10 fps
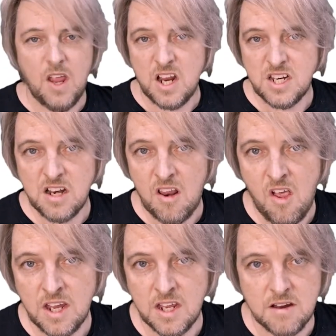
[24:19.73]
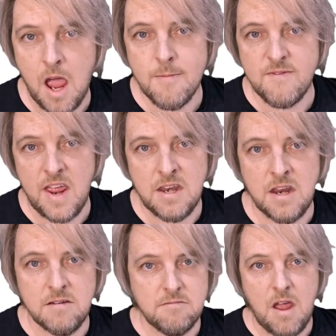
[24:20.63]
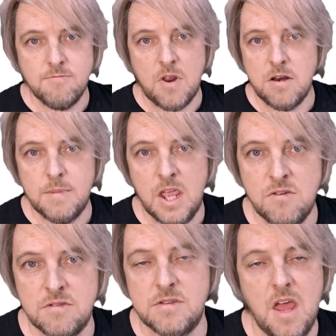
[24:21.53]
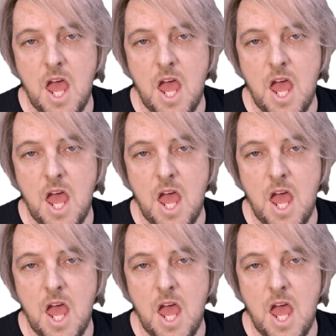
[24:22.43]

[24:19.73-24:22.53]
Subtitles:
I don't like it. I'm offended. I'm not amused.